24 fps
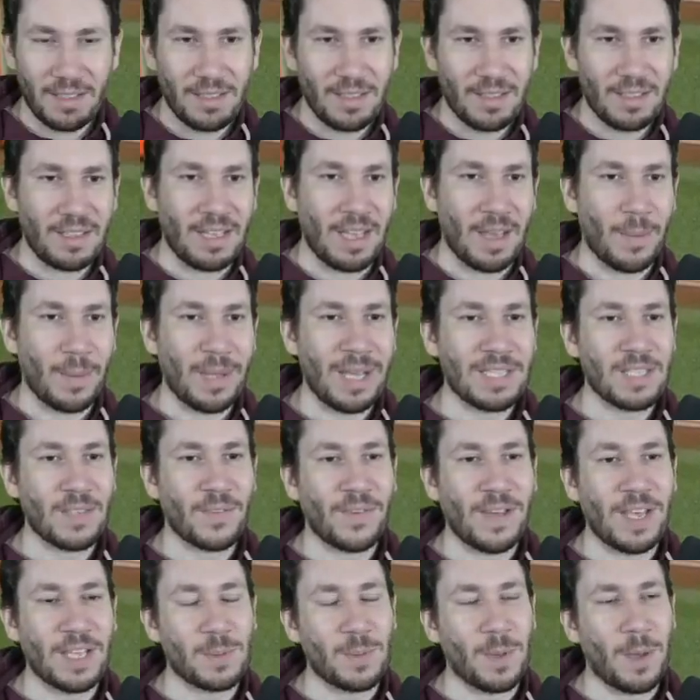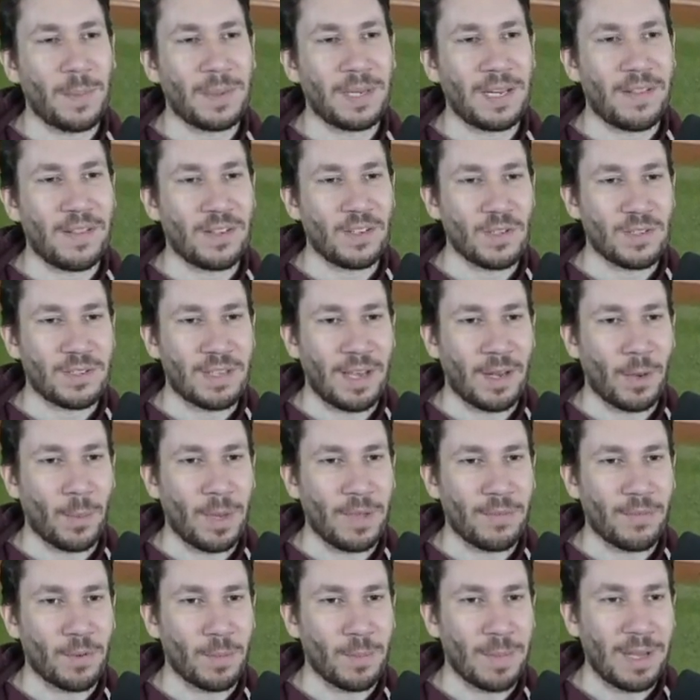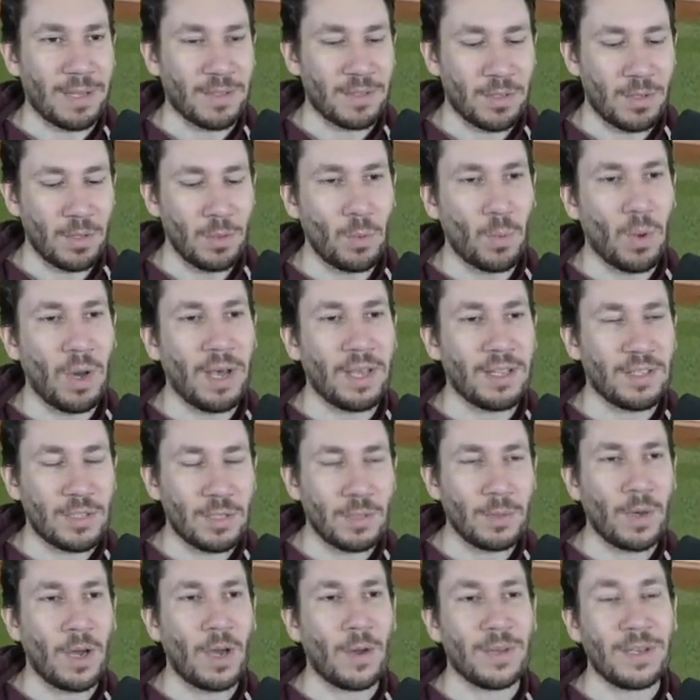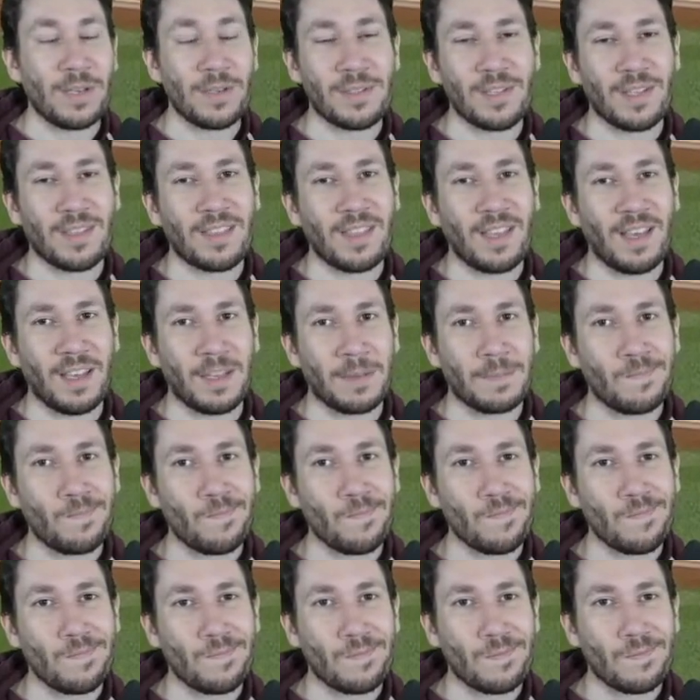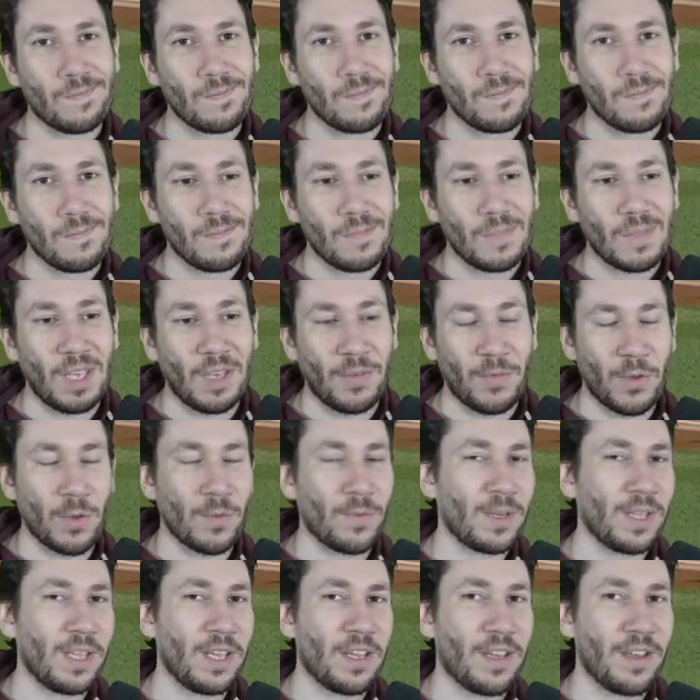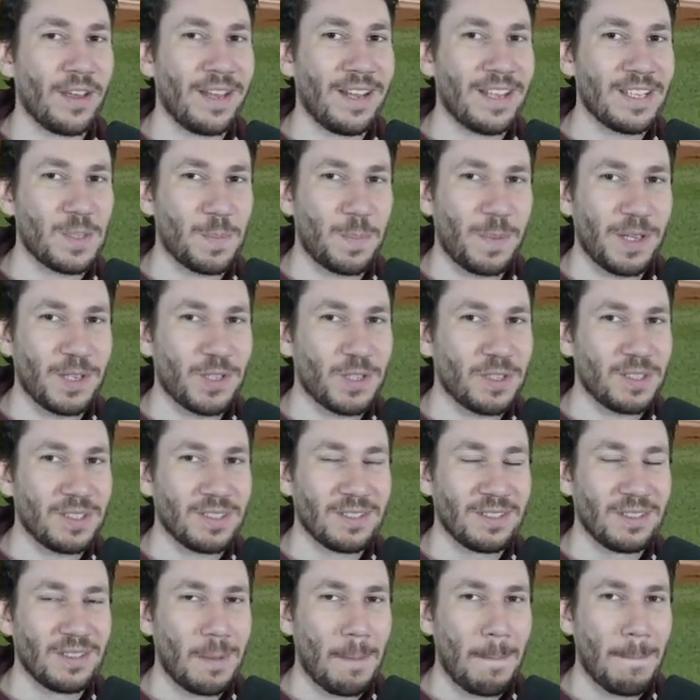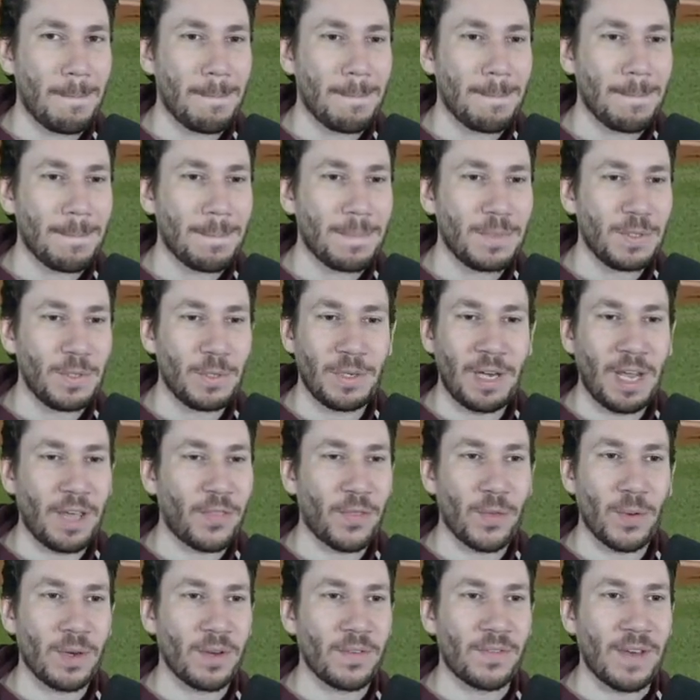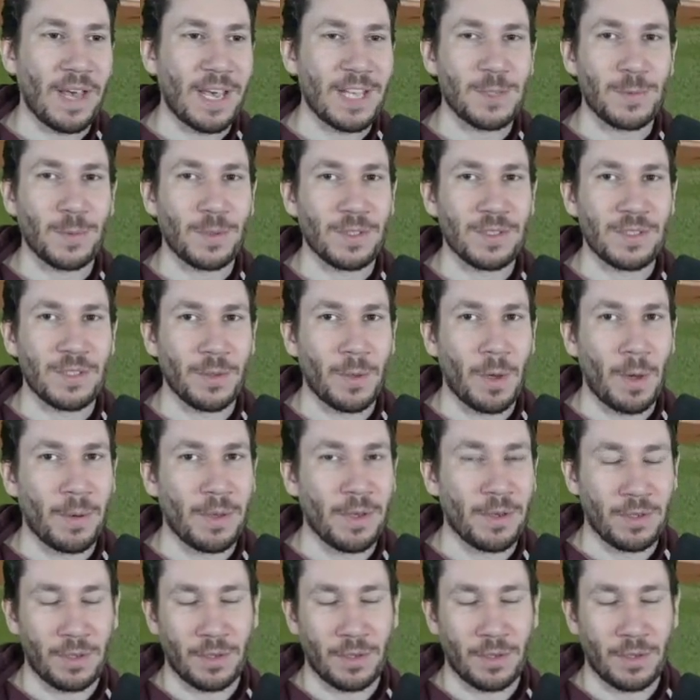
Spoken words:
Yeah, well, that's a fastball up, and then I just got away from that. 2-1, 2-0. Here's the thing: if you're really good as a pitcher, you're not throwing a fastball at 2-0 here.